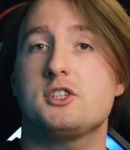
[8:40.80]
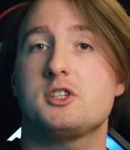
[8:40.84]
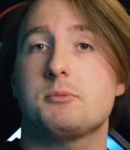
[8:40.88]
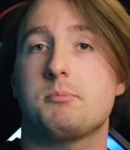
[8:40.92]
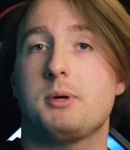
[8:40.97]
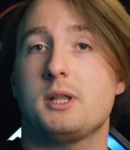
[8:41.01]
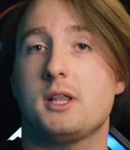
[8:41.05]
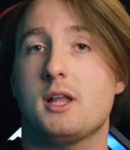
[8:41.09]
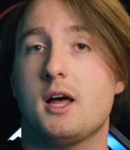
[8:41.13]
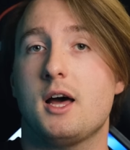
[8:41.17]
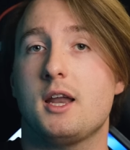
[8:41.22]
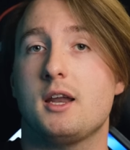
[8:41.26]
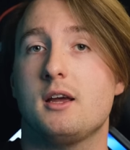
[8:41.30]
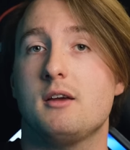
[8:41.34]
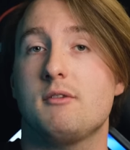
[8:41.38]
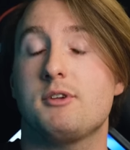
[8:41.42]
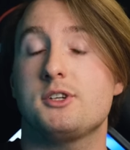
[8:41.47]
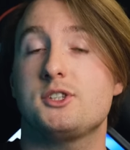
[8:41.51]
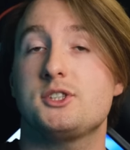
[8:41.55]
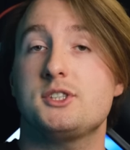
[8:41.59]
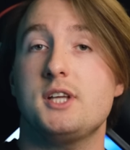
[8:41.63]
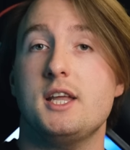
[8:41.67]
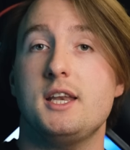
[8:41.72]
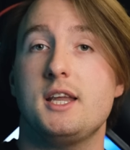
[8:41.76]
to Polarna for
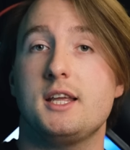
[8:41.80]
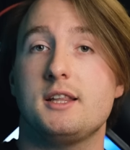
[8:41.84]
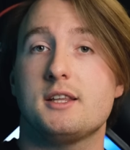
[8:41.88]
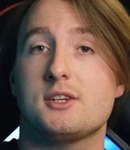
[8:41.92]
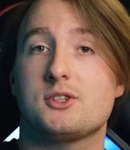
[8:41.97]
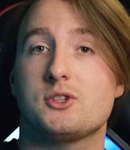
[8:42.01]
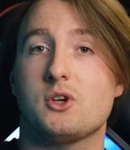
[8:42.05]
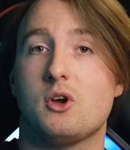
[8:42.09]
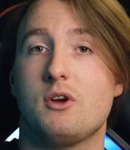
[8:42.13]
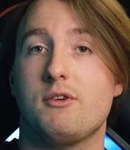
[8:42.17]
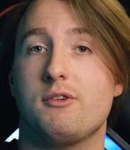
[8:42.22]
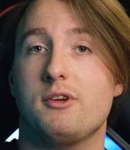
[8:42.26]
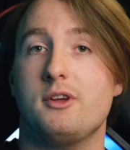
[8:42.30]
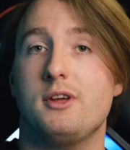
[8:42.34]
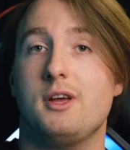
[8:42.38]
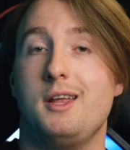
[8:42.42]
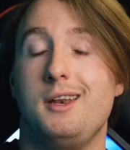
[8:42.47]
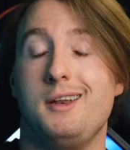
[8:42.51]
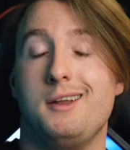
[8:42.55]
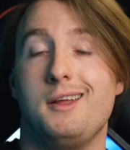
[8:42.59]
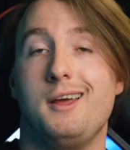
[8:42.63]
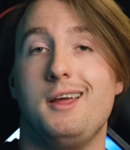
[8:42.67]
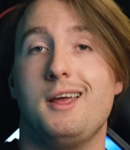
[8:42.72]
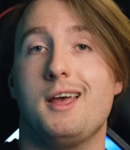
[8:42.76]
sending this over,
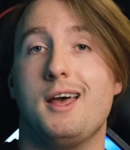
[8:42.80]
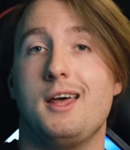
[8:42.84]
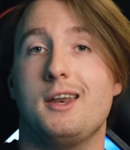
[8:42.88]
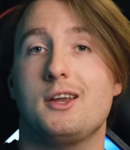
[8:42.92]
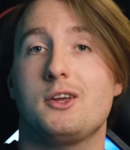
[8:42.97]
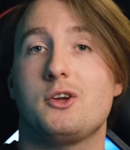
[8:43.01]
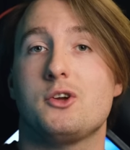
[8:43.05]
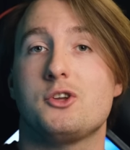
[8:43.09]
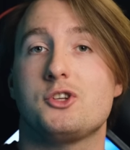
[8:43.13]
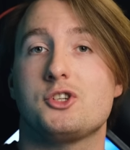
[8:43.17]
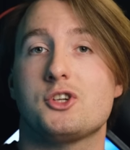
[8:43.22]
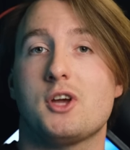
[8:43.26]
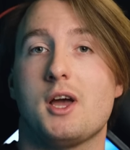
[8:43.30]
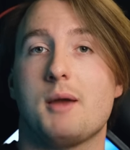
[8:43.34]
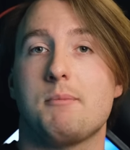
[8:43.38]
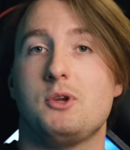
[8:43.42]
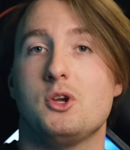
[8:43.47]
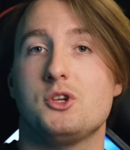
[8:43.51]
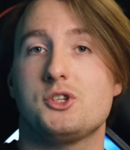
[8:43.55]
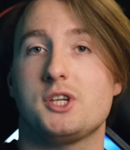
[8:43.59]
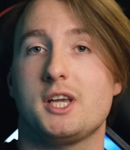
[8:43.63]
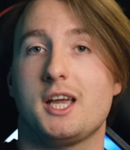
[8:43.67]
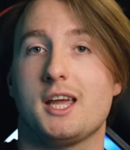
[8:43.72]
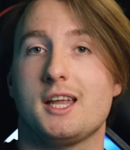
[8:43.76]
and I had a good time
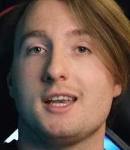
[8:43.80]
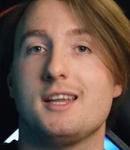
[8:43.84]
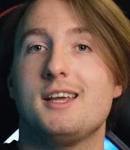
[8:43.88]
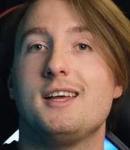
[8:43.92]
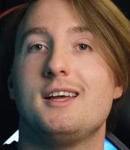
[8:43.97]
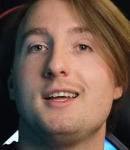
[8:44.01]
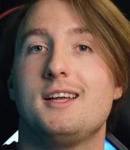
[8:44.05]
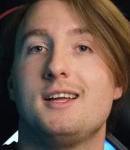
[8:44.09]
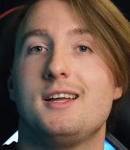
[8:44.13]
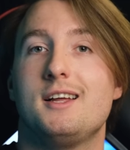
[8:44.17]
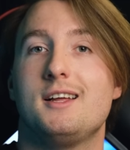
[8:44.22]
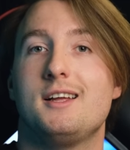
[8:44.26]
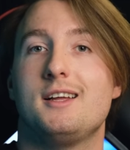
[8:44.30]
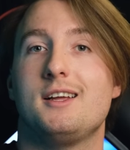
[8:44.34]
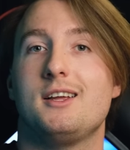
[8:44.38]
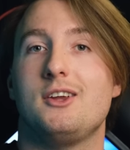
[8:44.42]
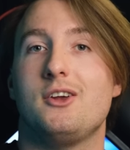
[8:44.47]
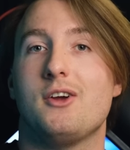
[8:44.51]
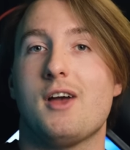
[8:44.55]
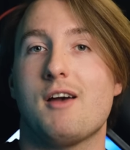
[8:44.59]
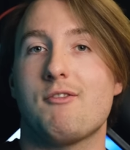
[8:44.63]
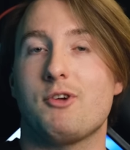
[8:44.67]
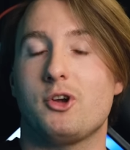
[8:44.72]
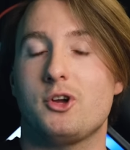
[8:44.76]
using it.
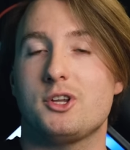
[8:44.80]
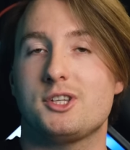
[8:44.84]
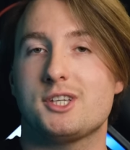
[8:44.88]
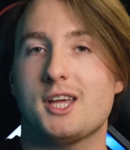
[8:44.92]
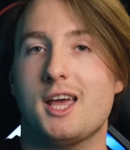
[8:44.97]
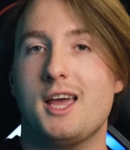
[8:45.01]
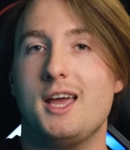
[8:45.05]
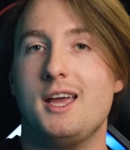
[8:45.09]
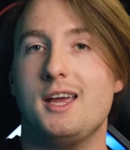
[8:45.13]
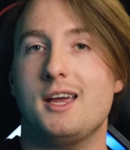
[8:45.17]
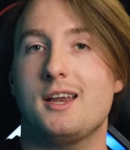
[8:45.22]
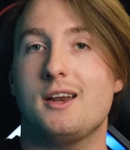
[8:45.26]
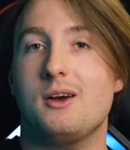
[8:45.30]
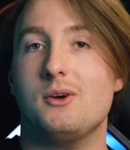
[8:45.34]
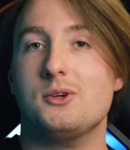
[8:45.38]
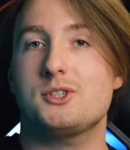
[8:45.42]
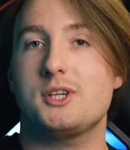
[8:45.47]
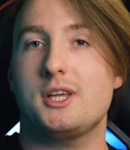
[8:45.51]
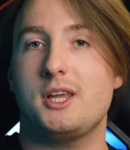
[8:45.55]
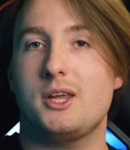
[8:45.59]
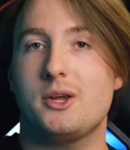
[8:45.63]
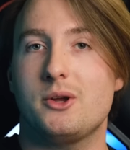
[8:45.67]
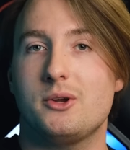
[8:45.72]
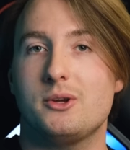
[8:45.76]
You have a good day, and I'll see
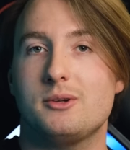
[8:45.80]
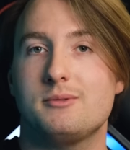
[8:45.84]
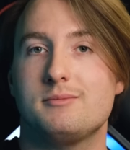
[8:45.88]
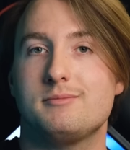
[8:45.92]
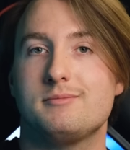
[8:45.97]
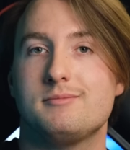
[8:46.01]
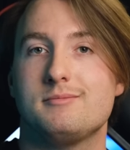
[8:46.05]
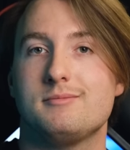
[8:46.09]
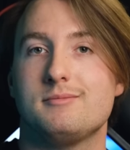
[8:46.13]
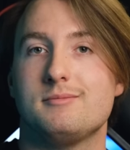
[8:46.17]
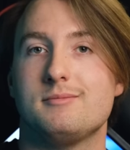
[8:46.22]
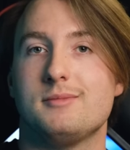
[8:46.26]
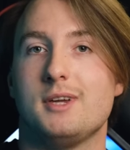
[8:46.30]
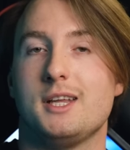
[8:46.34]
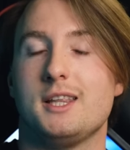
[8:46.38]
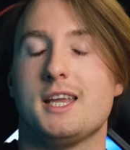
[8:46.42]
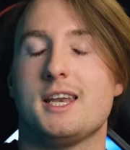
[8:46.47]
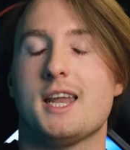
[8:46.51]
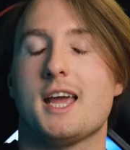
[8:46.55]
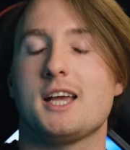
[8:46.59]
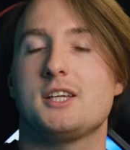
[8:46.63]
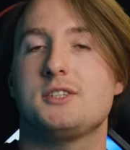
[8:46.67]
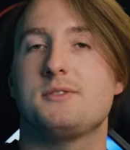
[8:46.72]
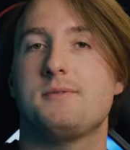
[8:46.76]
you in the
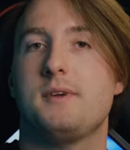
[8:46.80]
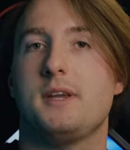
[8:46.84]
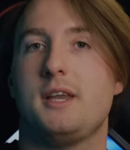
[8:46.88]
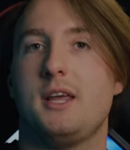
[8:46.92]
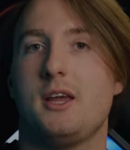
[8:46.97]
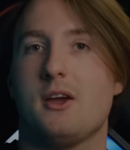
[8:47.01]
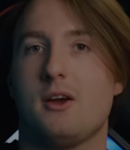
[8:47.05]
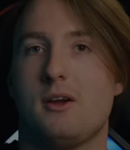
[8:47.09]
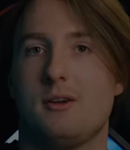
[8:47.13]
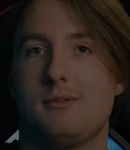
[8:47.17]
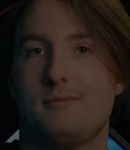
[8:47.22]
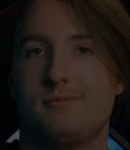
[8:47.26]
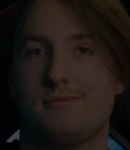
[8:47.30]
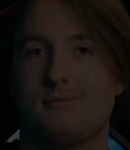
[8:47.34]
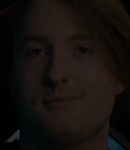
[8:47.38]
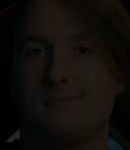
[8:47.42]
next video.